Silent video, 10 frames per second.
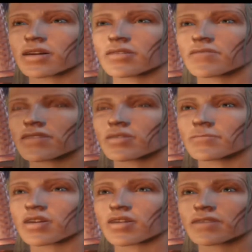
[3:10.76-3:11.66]
by the
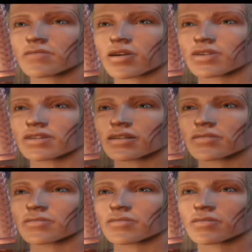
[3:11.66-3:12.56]
development at first.
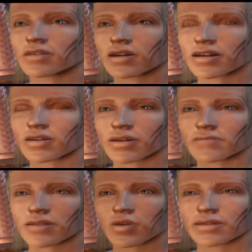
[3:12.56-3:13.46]
Then I
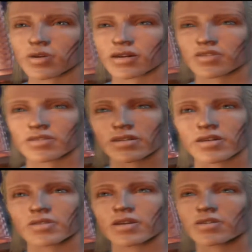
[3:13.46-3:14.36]
found out that she had
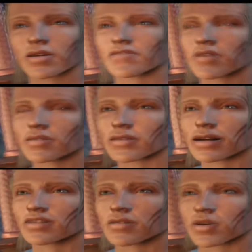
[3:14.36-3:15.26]
told the driver to
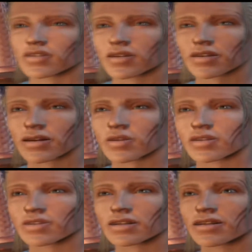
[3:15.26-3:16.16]
take her to Janellen
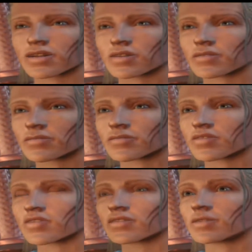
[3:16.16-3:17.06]
instead.
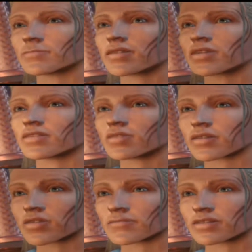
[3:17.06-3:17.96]
She had planned to
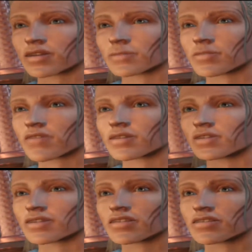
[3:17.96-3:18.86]
lose me in the
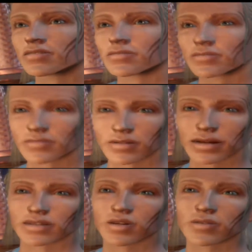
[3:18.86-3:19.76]
provinces.
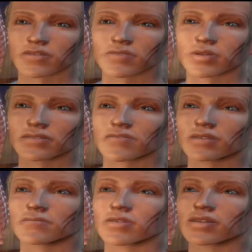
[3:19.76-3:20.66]
I would have looked
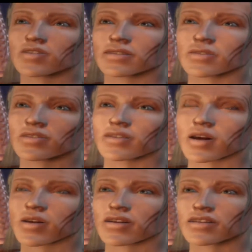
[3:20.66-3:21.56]
very foolish to the
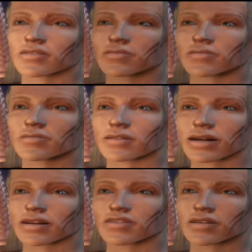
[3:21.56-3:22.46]
crows.
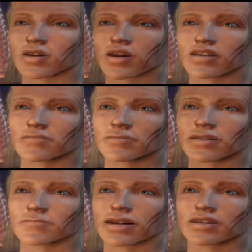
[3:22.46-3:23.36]
As it was,
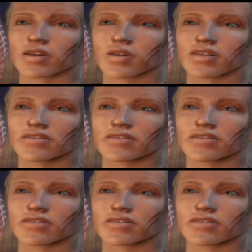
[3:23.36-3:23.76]
my master